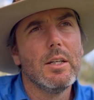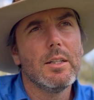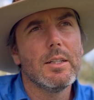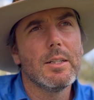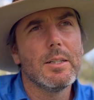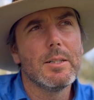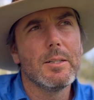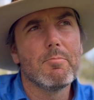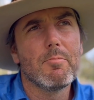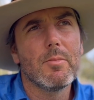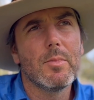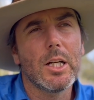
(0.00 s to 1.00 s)

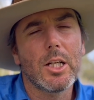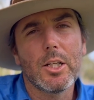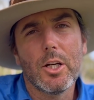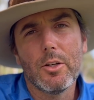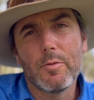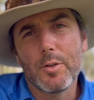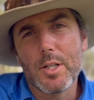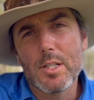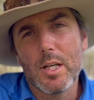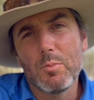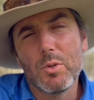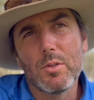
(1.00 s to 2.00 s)
Like, I know, for
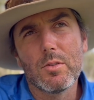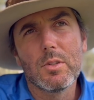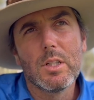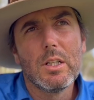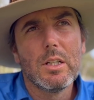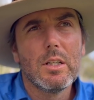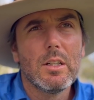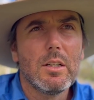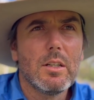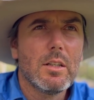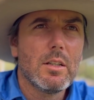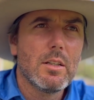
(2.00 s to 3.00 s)
example,
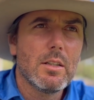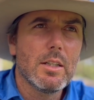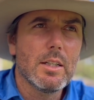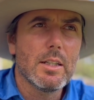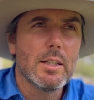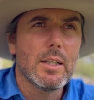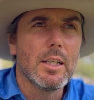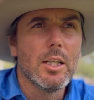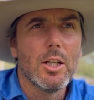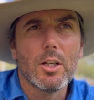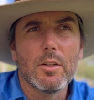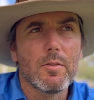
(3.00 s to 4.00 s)

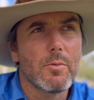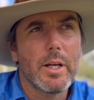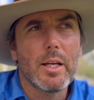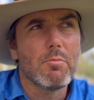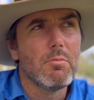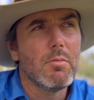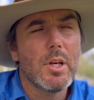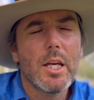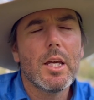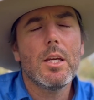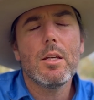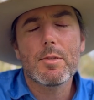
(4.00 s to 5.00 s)
we had
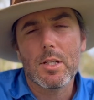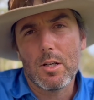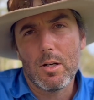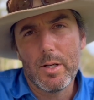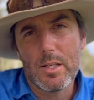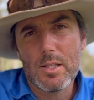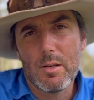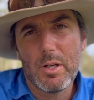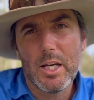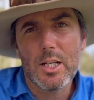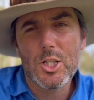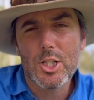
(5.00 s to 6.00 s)
heaps of comments
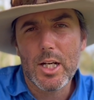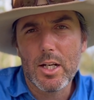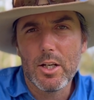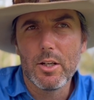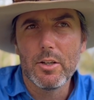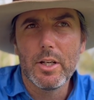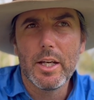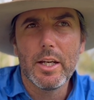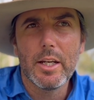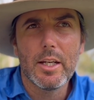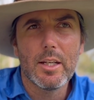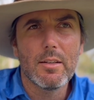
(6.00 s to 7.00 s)
about Shadow
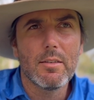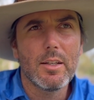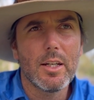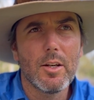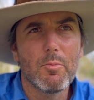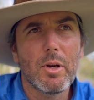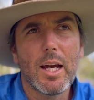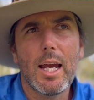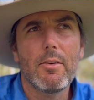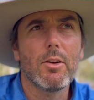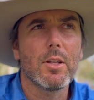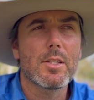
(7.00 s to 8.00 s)
and, you know,
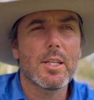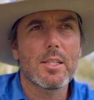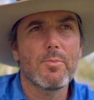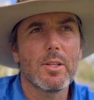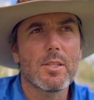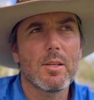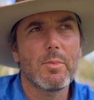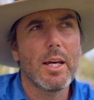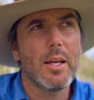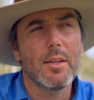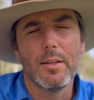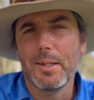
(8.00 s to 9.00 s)
behavioural assessments
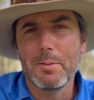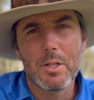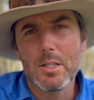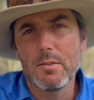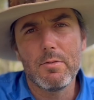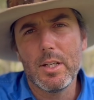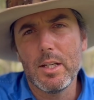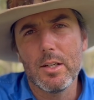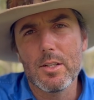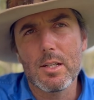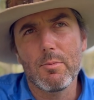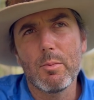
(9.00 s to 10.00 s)
about the limited
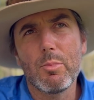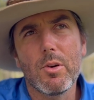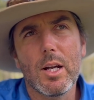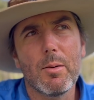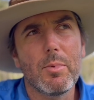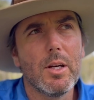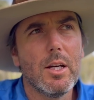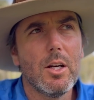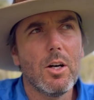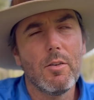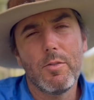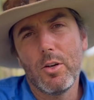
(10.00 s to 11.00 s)
videos that we put up
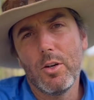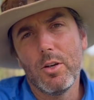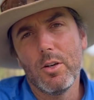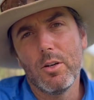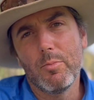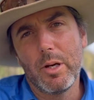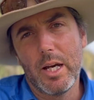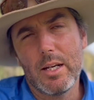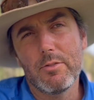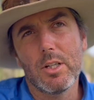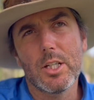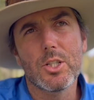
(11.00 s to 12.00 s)
of her
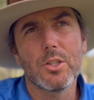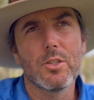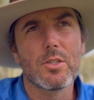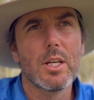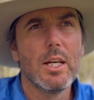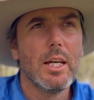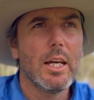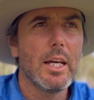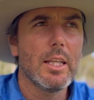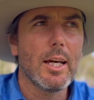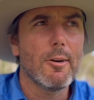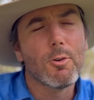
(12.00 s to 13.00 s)
behavioural issues,
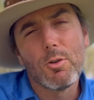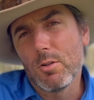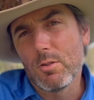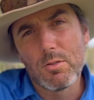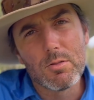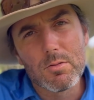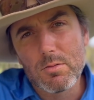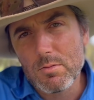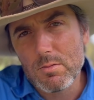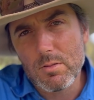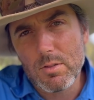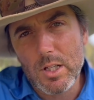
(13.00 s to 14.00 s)
and they were all
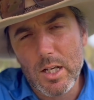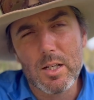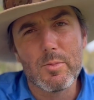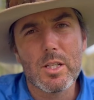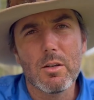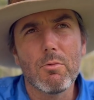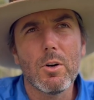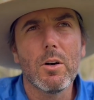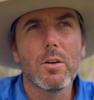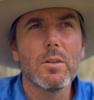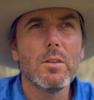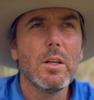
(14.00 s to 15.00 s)
100%
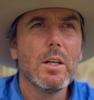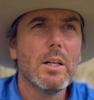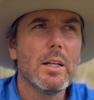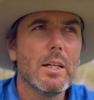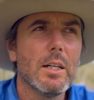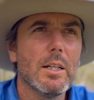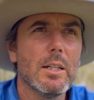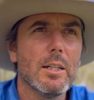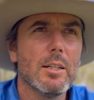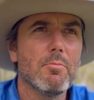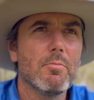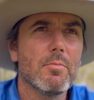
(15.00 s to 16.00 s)
wrong.
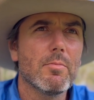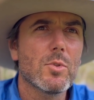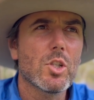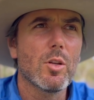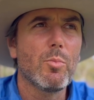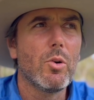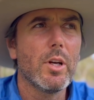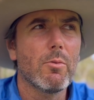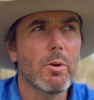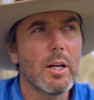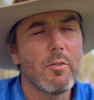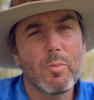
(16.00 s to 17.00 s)
To the point
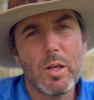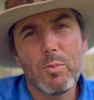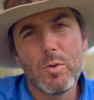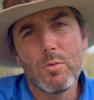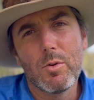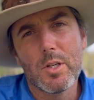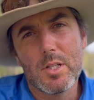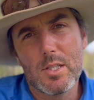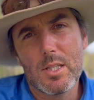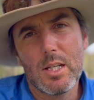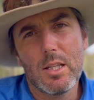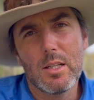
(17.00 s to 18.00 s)
where if people were to
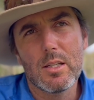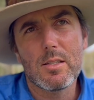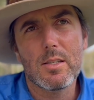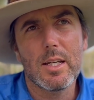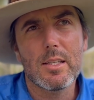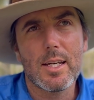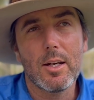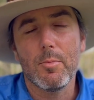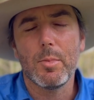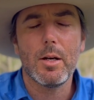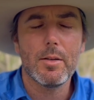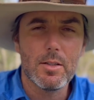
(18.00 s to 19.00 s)
see this and say, oh,
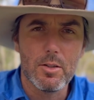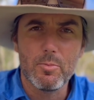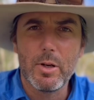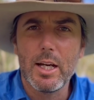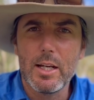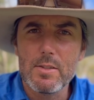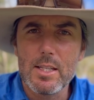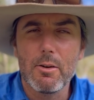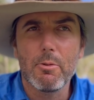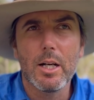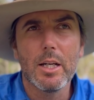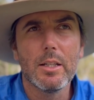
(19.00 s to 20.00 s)
my dog behaves that
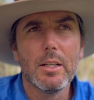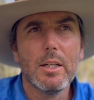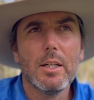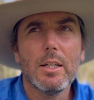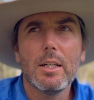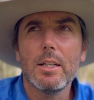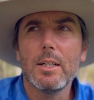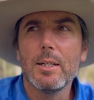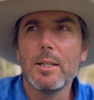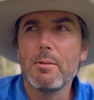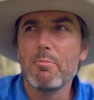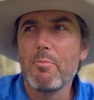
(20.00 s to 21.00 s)
way,
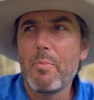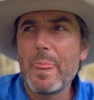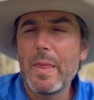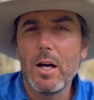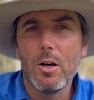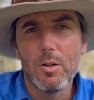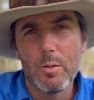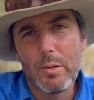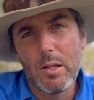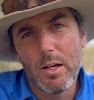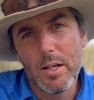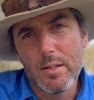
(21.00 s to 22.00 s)
I'll
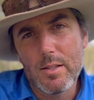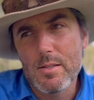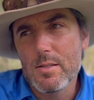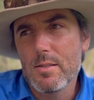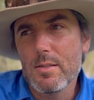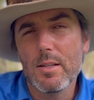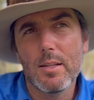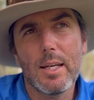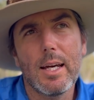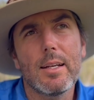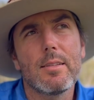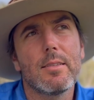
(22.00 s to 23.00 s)
apply this to
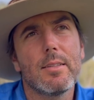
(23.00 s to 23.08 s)
that.